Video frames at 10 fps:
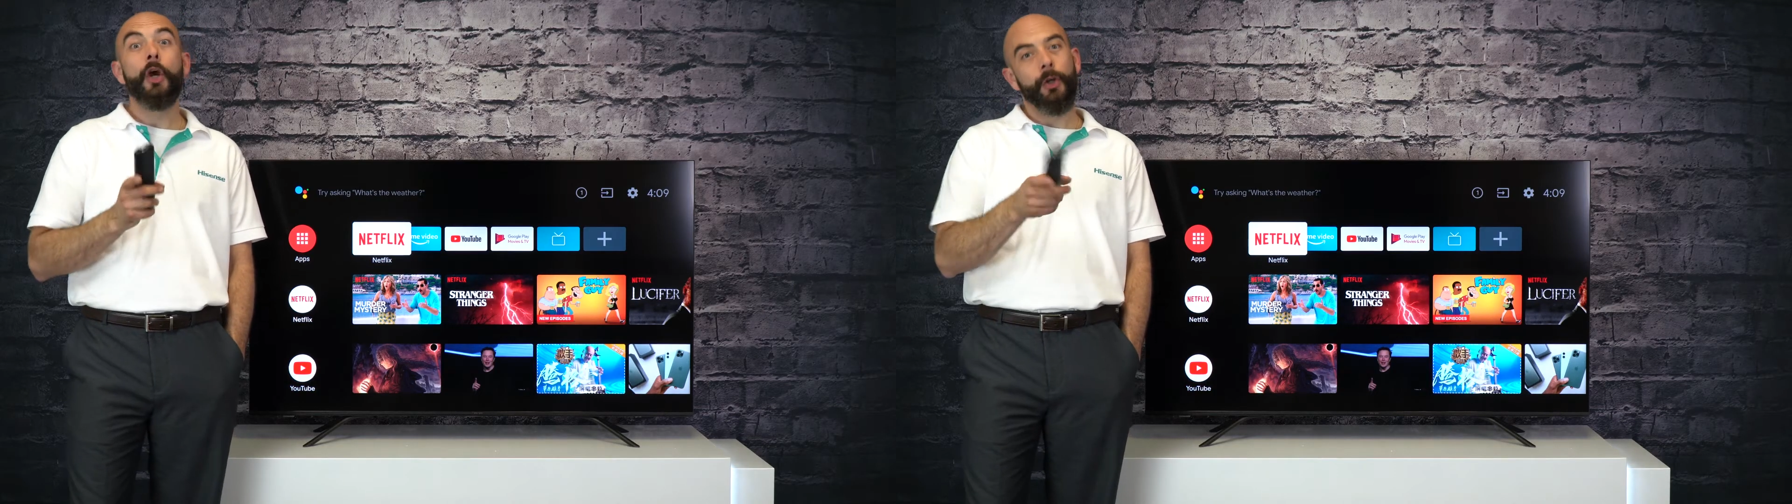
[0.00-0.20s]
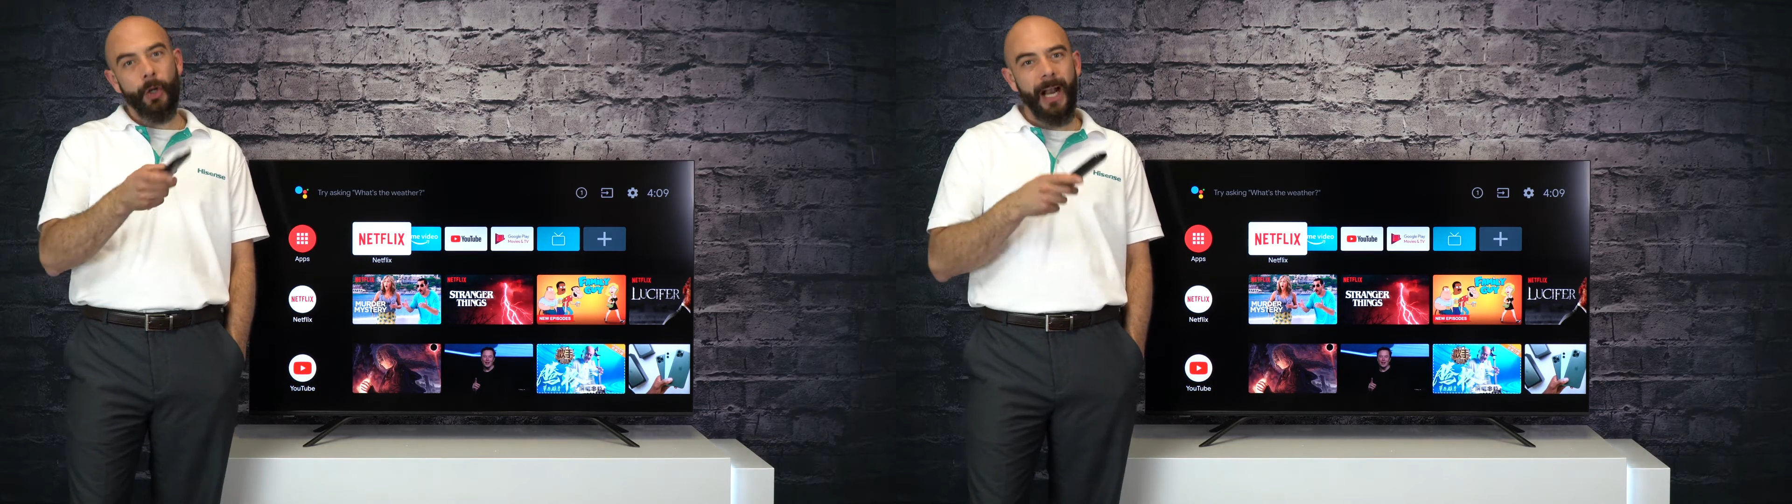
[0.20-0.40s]

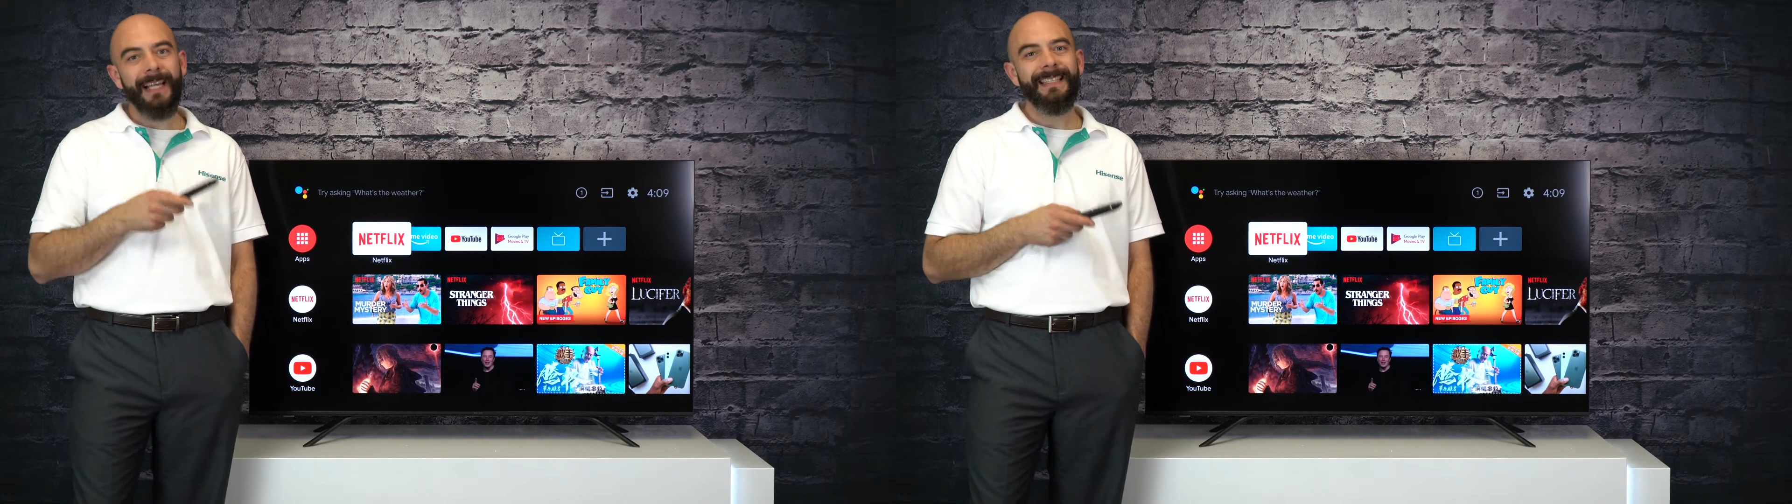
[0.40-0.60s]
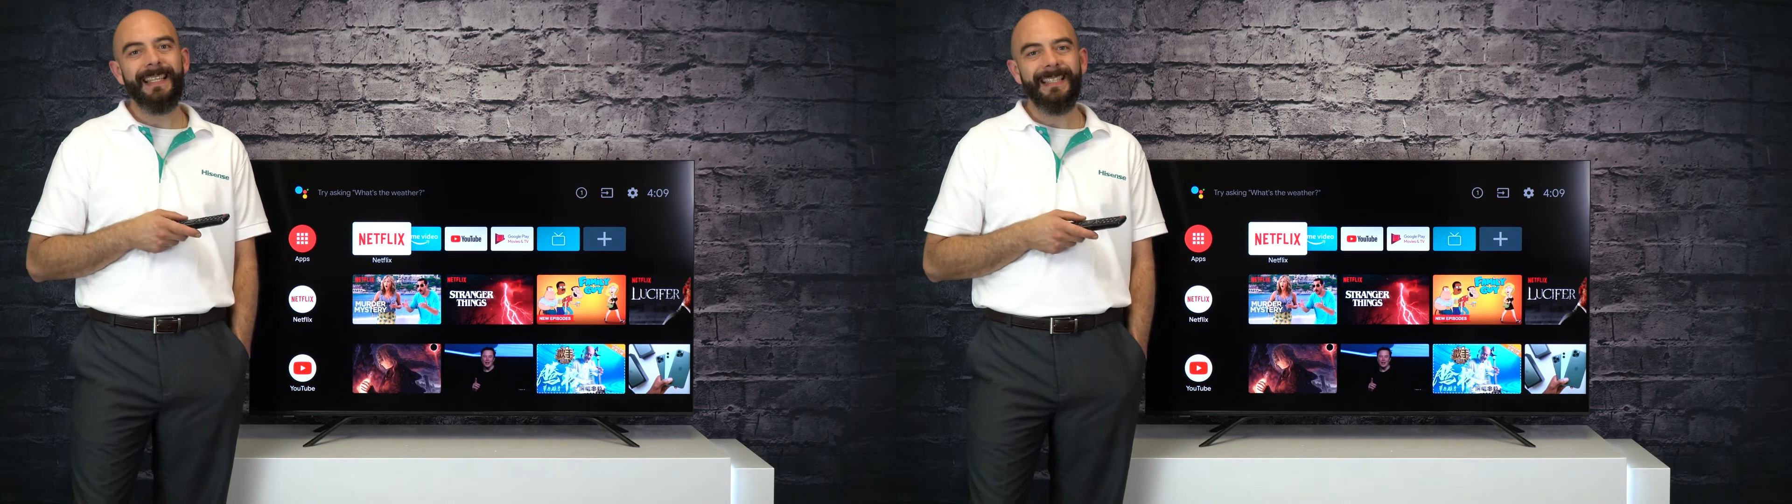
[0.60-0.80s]
your
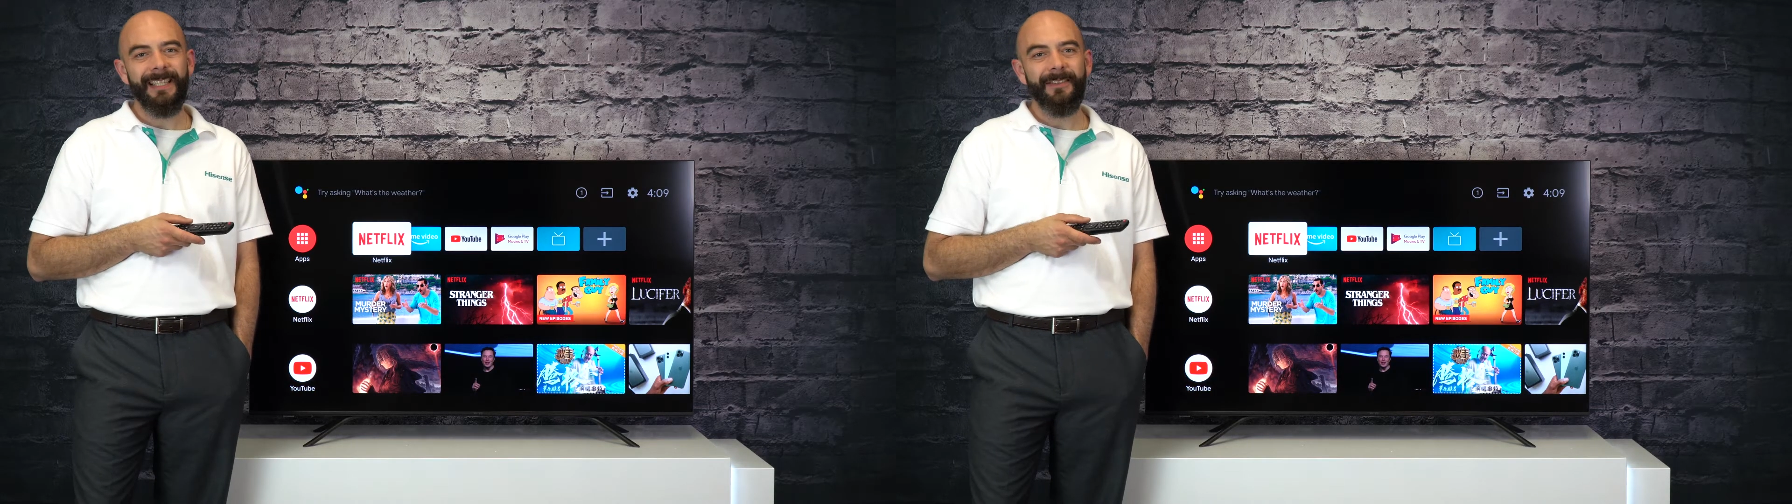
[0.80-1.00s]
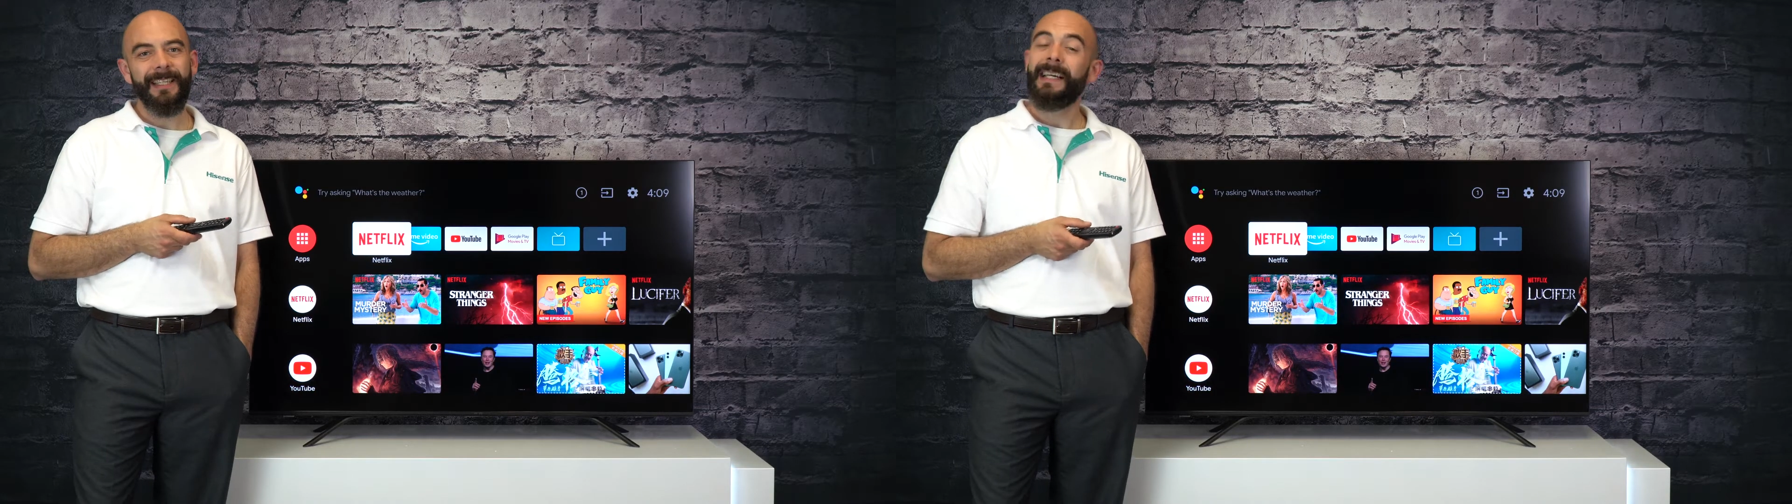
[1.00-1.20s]
Hisense
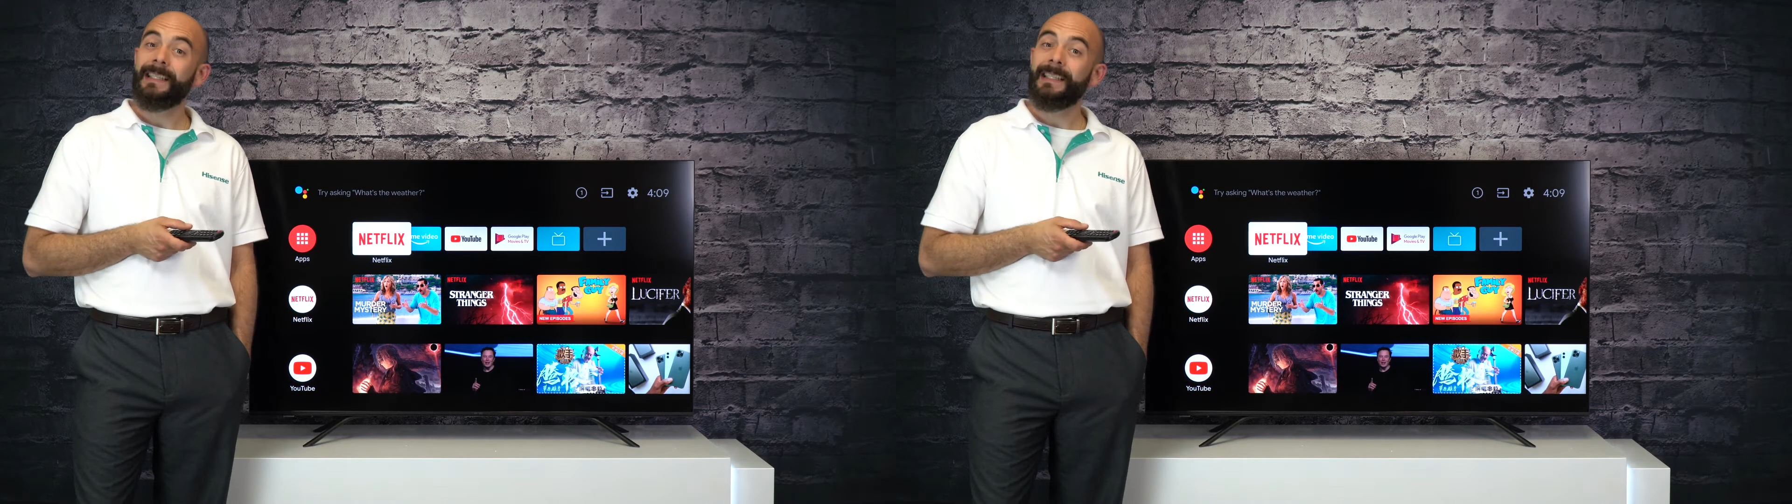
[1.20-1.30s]
TV